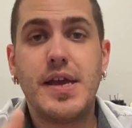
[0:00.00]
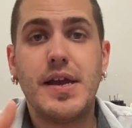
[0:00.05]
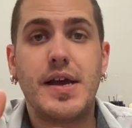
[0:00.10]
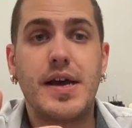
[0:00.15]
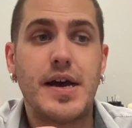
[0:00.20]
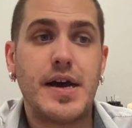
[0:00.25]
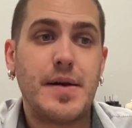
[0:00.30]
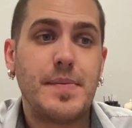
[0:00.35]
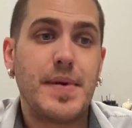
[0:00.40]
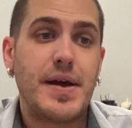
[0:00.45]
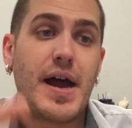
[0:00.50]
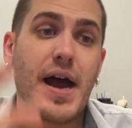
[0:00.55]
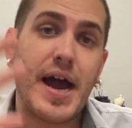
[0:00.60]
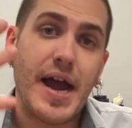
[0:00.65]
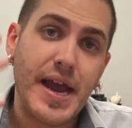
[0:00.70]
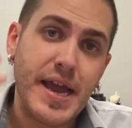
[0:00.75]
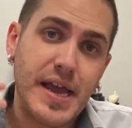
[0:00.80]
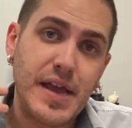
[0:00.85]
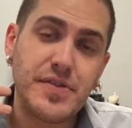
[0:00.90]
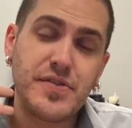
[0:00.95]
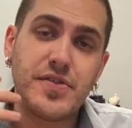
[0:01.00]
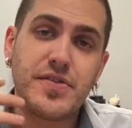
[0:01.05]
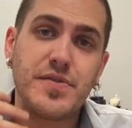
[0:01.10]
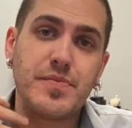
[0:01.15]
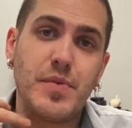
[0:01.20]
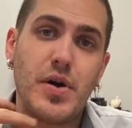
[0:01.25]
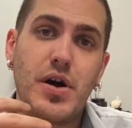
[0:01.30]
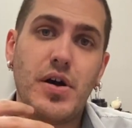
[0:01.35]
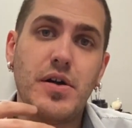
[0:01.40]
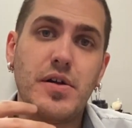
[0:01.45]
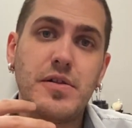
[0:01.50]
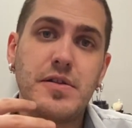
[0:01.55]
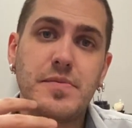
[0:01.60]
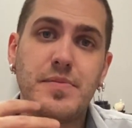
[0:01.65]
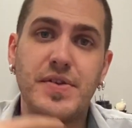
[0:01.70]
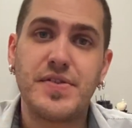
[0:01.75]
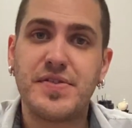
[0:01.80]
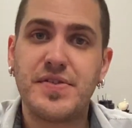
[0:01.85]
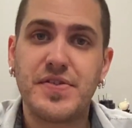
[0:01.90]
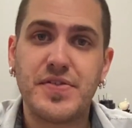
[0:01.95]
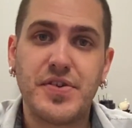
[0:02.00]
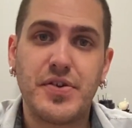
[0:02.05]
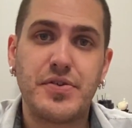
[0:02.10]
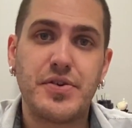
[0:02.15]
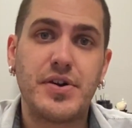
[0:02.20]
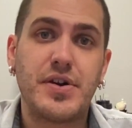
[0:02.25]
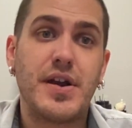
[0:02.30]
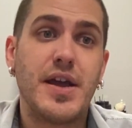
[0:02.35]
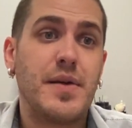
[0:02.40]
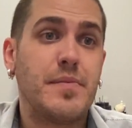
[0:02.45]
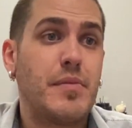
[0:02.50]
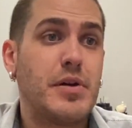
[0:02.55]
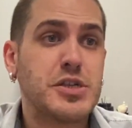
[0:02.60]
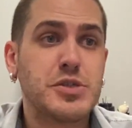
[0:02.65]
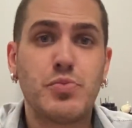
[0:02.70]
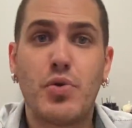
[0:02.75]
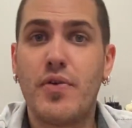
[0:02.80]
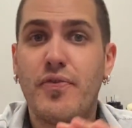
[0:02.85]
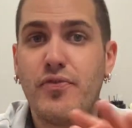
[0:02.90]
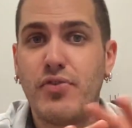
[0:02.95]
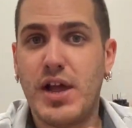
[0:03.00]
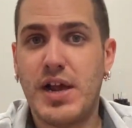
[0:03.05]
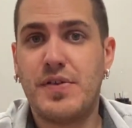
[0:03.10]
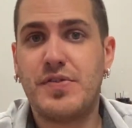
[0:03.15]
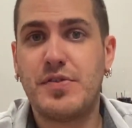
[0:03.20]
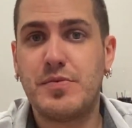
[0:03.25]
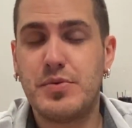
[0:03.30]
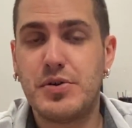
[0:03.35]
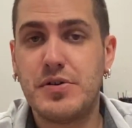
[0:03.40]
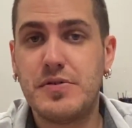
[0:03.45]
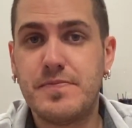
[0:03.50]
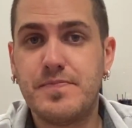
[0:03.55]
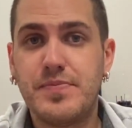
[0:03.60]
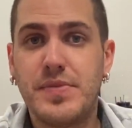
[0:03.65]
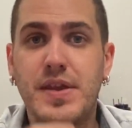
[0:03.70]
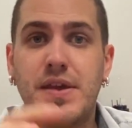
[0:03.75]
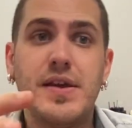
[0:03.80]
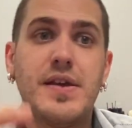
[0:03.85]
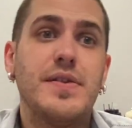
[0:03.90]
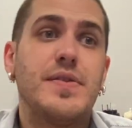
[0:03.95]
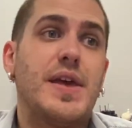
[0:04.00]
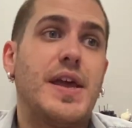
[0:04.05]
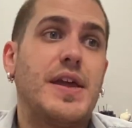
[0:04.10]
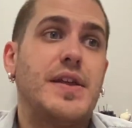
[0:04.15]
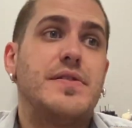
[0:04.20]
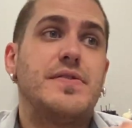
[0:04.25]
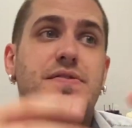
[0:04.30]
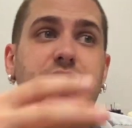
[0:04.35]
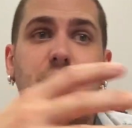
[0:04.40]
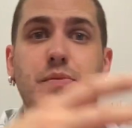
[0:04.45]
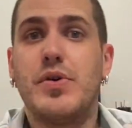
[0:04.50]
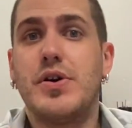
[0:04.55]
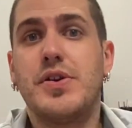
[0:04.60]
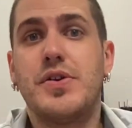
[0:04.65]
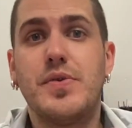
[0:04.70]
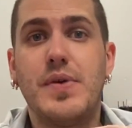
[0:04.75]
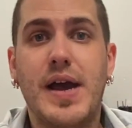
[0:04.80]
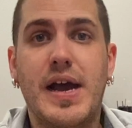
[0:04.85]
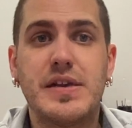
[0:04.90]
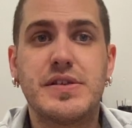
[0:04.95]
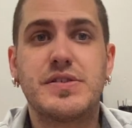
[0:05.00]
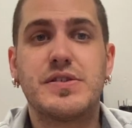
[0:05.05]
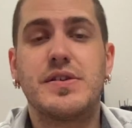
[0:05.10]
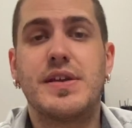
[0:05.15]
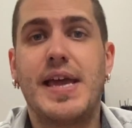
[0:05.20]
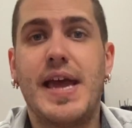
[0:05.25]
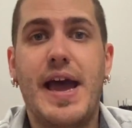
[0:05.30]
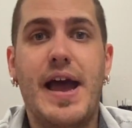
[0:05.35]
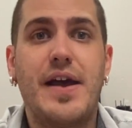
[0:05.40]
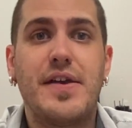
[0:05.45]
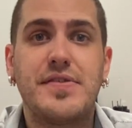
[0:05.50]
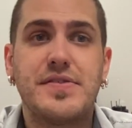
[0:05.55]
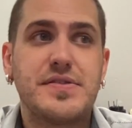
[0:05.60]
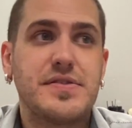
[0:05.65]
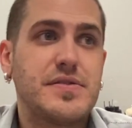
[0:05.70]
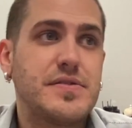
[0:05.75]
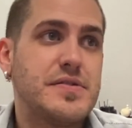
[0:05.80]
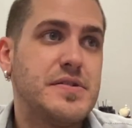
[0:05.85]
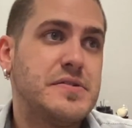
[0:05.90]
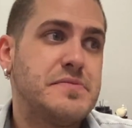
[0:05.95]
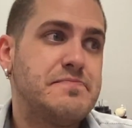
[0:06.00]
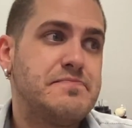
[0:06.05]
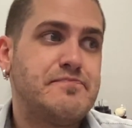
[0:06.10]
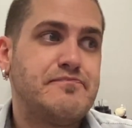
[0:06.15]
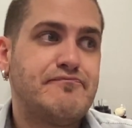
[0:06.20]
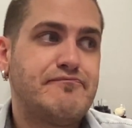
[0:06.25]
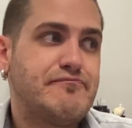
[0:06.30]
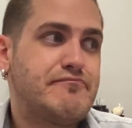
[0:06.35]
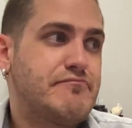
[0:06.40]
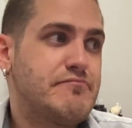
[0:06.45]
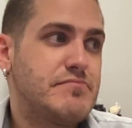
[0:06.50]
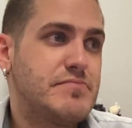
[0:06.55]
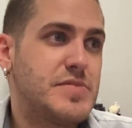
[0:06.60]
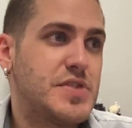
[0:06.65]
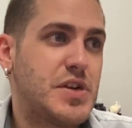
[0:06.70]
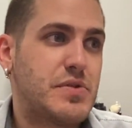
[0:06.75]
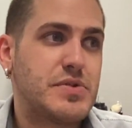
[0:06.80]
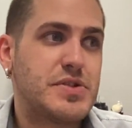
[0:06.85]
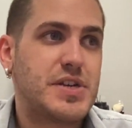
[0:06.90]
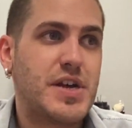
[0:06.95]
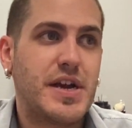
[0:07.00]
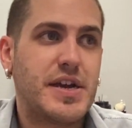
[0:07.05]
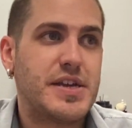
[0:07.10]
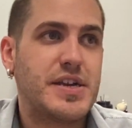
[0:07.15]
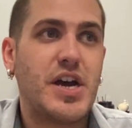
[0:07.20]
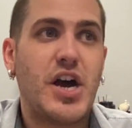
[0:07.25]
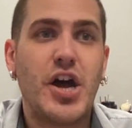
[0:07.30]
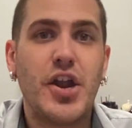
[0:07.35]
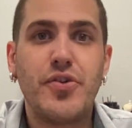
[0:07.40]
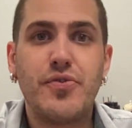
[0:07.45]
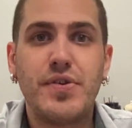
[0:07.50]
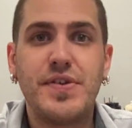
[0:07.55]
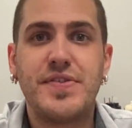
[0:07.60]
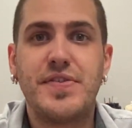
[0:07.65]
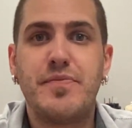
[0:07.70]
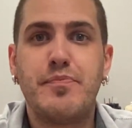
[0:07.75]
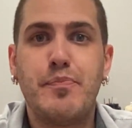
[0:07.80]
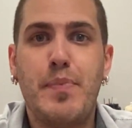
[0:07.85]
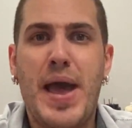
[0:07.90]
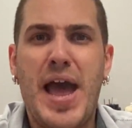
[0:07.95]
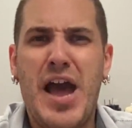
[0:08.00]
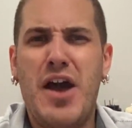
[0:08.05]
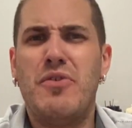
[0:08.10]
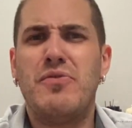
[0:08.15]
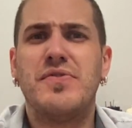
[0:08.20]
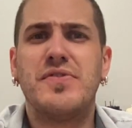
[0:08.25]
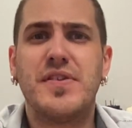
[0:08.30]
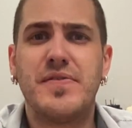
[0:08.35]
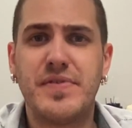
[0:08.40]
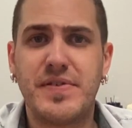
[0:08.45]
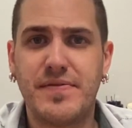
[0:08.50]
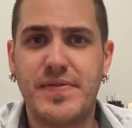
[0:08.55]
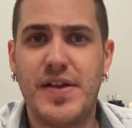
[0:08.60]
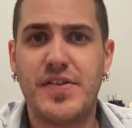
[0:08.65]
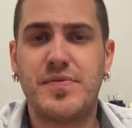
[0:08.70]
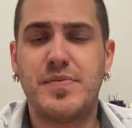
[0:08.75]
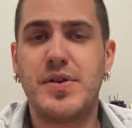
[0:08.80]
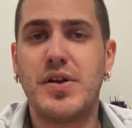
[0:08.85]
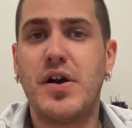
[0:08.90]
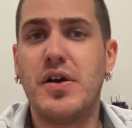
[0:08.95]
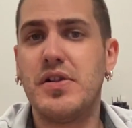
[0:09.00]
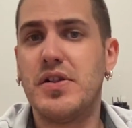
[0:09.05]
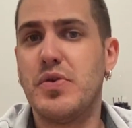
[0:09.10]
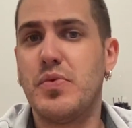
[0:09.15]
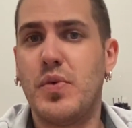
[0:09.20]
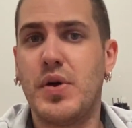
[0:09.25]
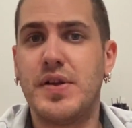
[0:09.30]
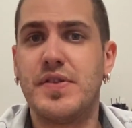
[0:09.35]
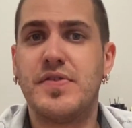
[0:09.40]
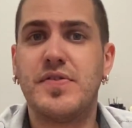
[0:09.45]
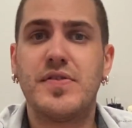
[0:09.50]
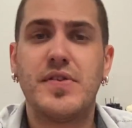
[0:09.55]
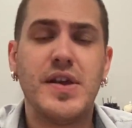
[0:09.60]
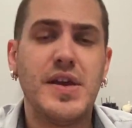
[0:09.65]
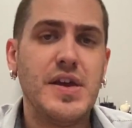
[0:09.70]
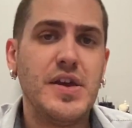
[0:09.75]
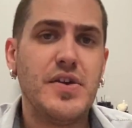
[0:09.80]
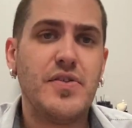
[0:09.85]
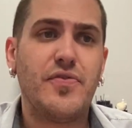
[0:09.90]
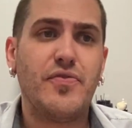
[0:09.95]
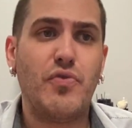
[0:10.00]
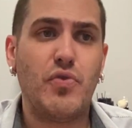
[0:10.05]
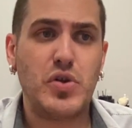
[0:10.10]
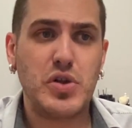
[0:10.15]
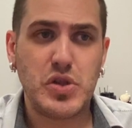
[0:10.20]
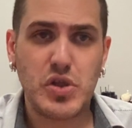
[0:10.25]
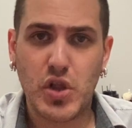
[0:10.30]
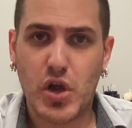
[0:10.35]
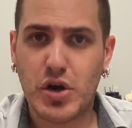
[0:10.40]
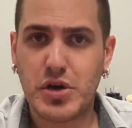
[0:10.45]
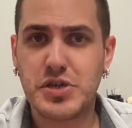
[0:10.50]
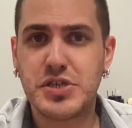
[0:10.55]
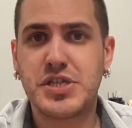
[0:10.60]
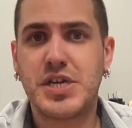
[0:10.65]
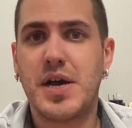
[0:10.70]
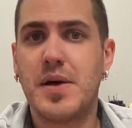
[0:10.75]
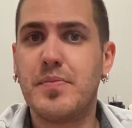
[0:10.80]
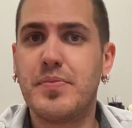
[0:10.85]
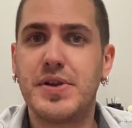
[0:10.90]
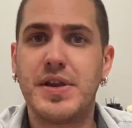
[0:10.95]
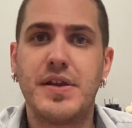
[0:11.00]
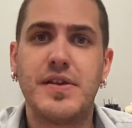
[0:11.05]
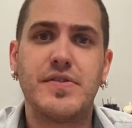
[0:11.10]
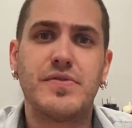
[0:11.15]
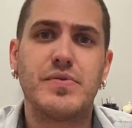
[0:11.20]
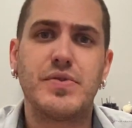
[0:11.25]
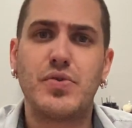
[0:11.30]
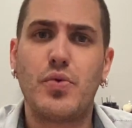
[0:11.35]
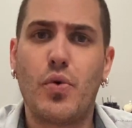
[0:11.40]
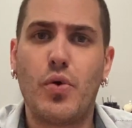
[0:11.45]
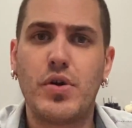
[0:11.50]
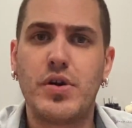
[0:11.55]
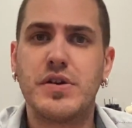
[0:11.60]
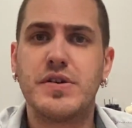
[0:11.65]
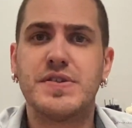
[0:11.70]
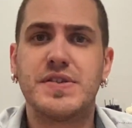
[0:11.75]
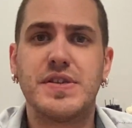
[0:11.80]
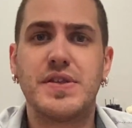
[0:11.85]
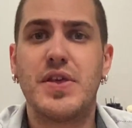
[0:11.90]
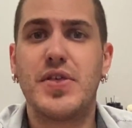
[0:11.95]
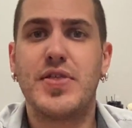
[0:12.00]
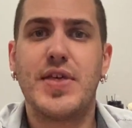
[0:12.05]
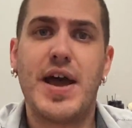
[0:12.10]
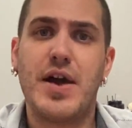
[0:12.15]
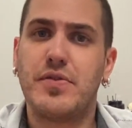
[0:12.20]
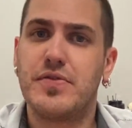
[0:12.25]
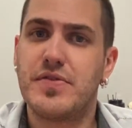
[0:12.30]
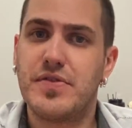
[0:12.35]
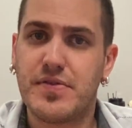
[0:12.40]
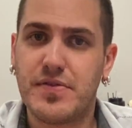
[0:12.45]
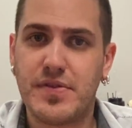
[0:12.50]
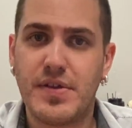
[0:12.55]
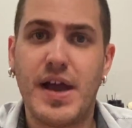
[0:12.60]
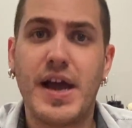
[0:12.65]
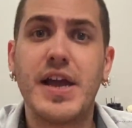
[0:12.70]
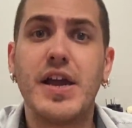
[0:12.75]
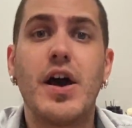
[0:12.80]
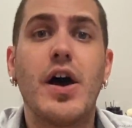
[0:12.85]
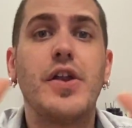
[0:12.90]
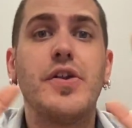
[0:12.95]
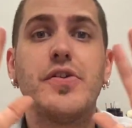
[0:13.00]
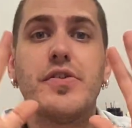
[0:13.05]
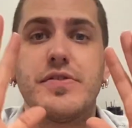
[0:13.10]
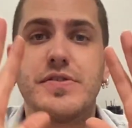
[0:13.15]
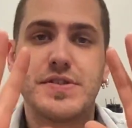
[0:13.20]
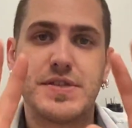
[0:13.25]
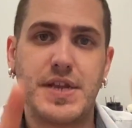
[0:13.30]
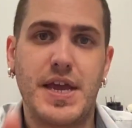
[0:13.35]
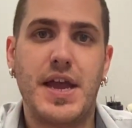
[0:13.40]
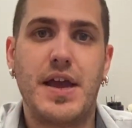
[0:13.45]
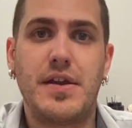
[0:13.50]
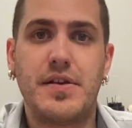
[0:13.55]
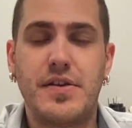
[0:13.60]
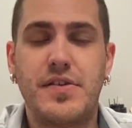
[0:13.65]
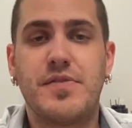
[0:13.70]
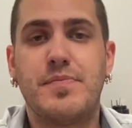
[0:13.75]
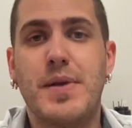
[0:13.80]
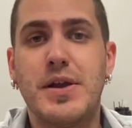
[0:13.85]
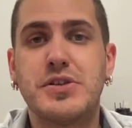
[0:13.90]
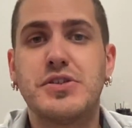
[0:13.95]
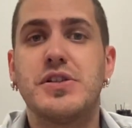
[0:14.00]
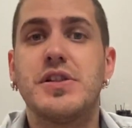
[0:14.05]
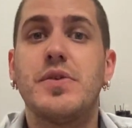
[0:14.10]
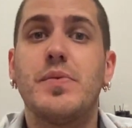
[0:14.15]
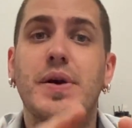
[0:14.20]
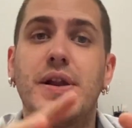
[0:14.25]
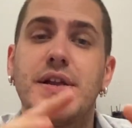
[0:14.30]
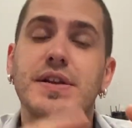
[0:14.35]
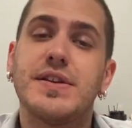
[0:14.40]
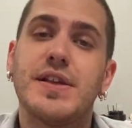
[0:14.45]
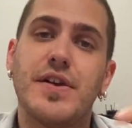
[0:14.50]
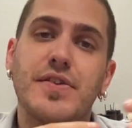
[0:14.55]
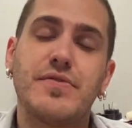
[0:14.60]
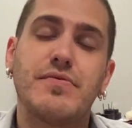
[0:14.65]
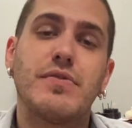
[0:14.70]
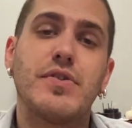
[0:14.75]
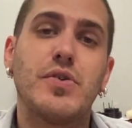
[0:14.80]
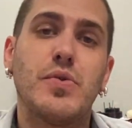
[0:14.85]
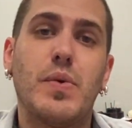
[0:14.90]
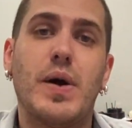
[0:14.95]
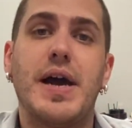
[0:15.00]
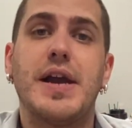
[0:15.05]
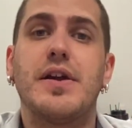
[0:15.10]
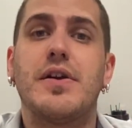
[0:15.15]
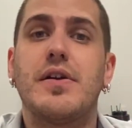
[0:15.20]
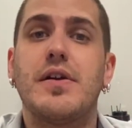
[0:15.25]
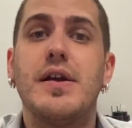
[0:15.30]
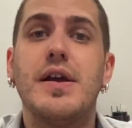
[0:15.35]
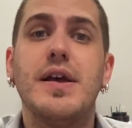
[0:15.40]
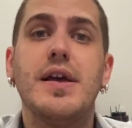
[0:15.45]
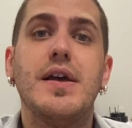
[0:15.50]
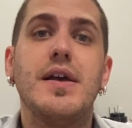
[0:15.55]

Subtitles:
I, as a small business owner, am much more flexible than someone who has to cast, you know, we're talking hundreds of pounds of investment all at once for large companies with orders in the thousands. I understand, especially when it does require